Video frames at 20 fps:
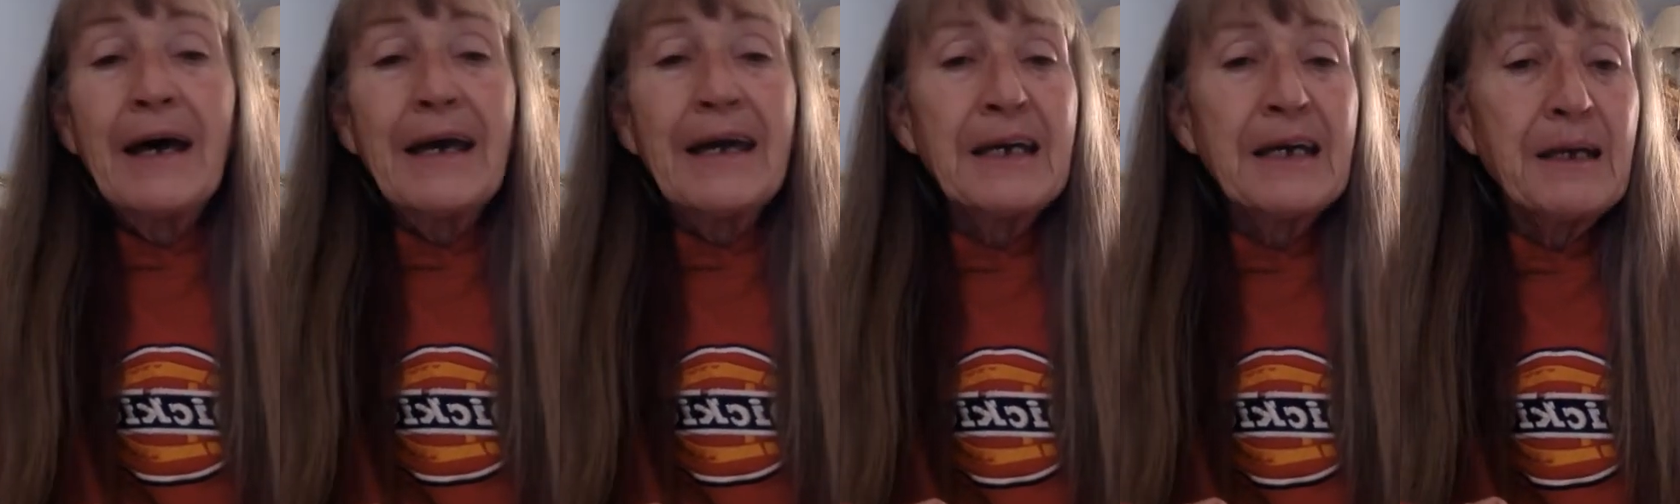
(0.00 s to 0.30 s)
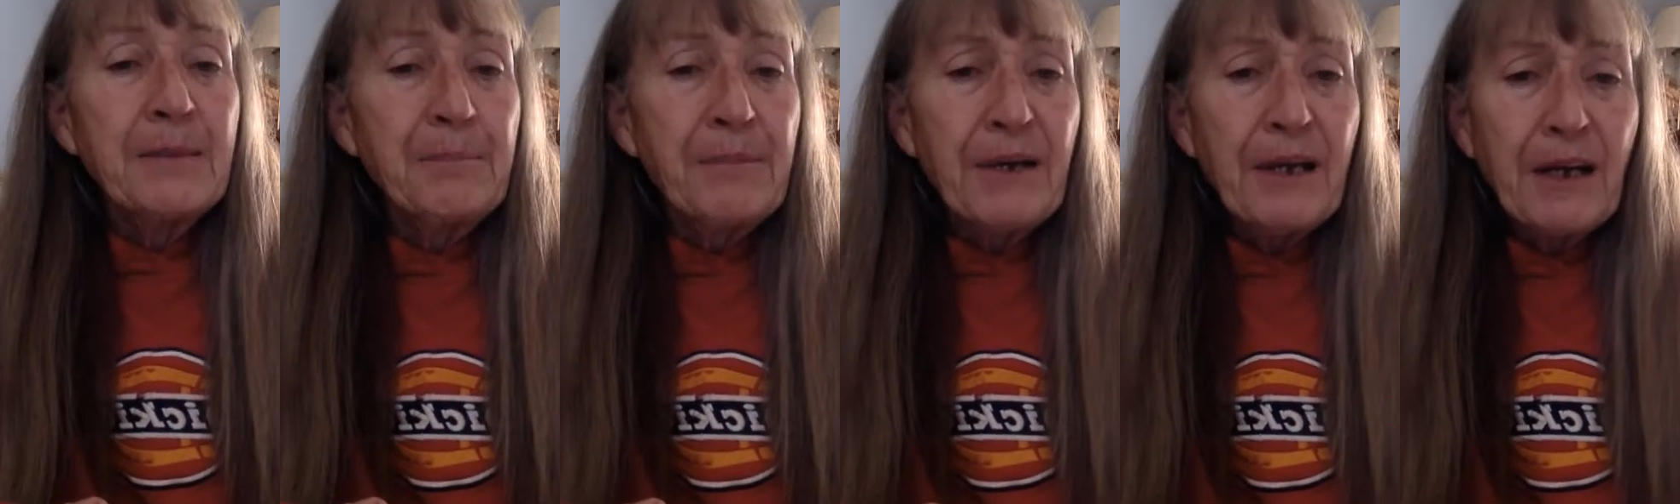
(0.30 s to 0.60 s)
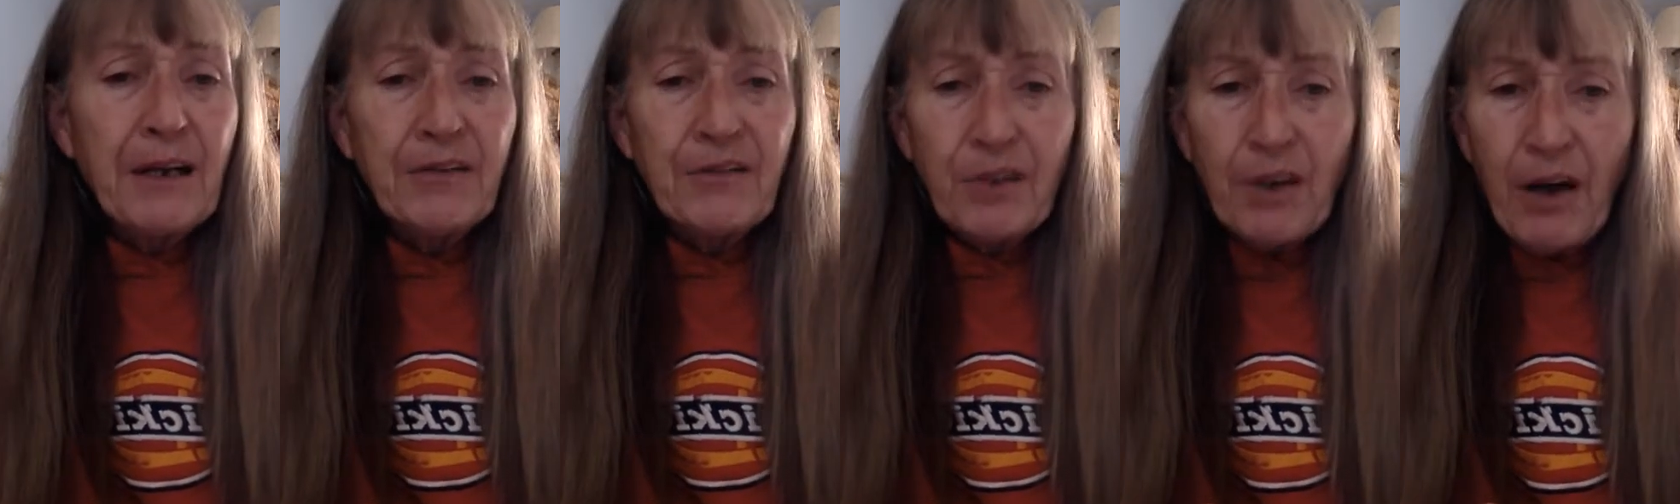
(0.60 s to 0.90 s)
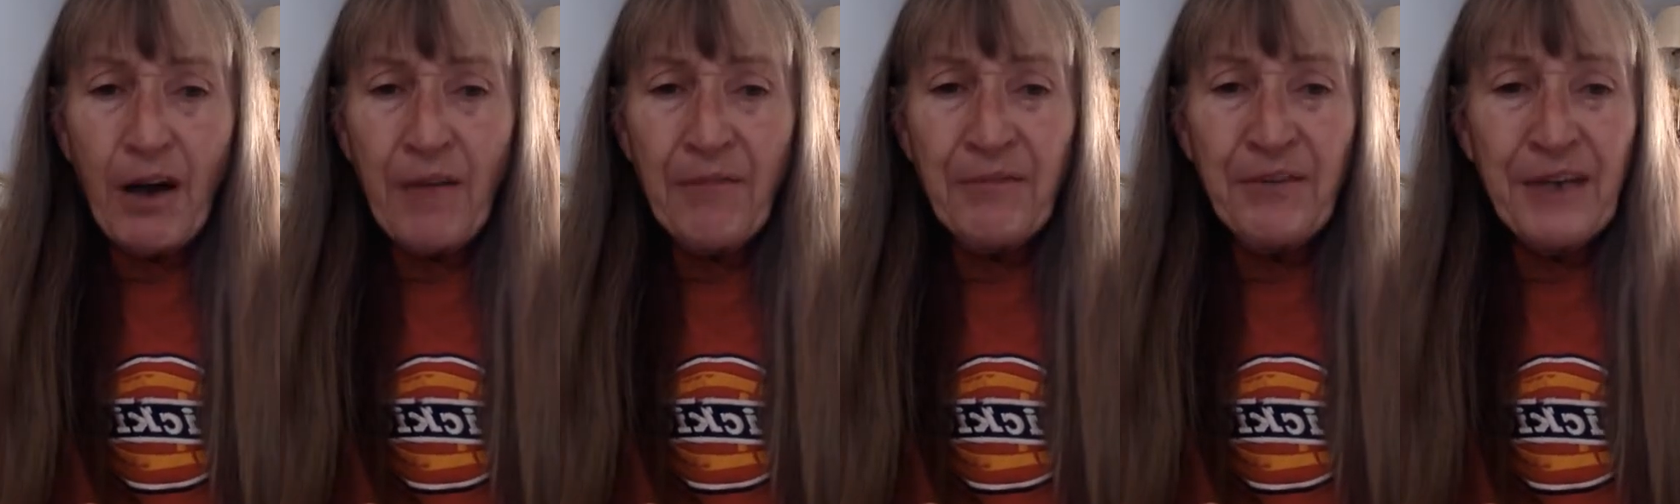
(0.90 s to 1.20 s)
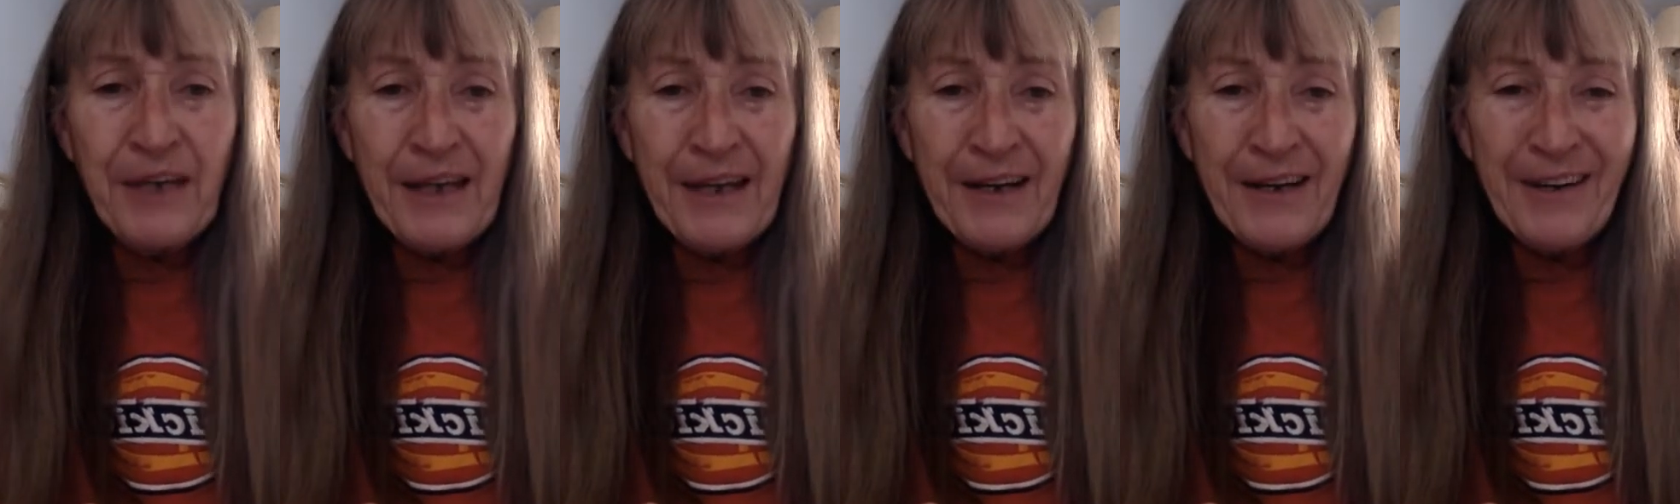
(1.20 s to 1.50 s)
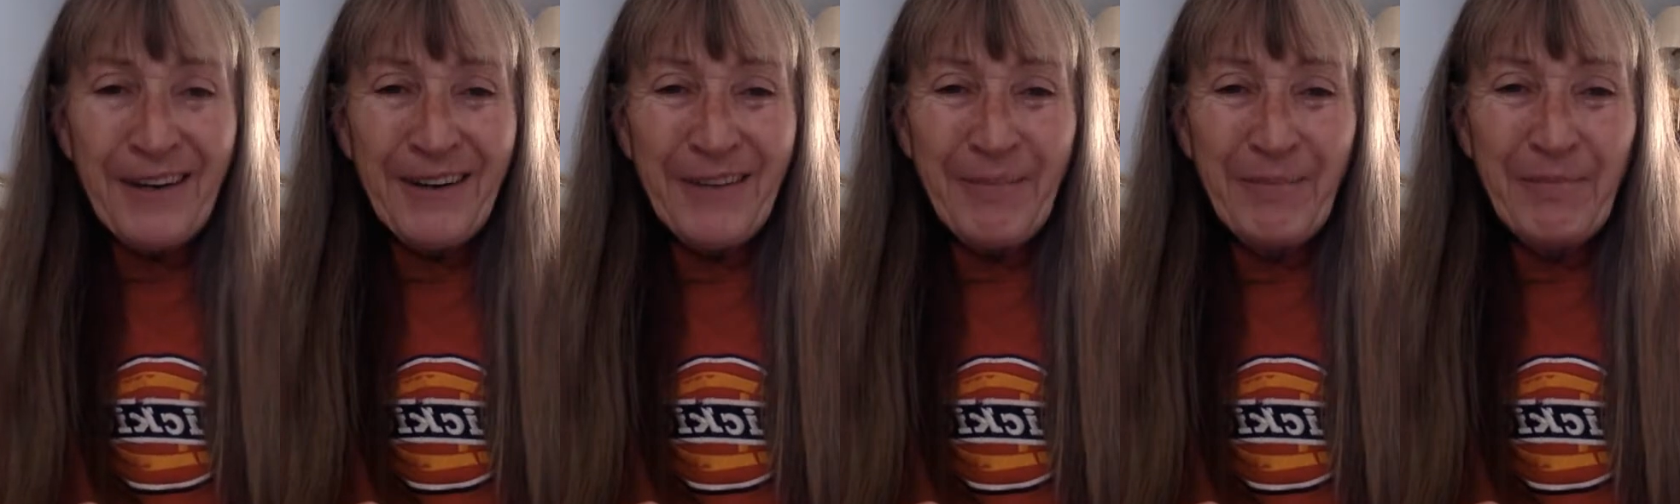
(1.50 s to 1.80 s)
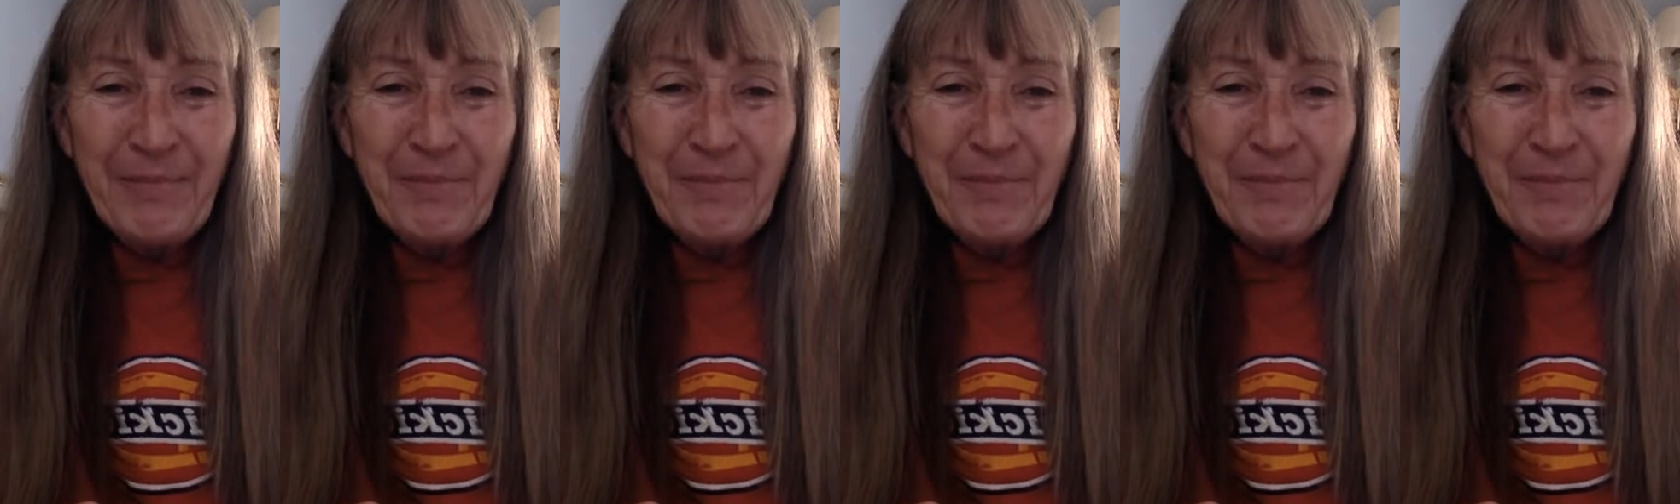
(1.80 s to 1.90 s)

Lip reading: It had been a tough year.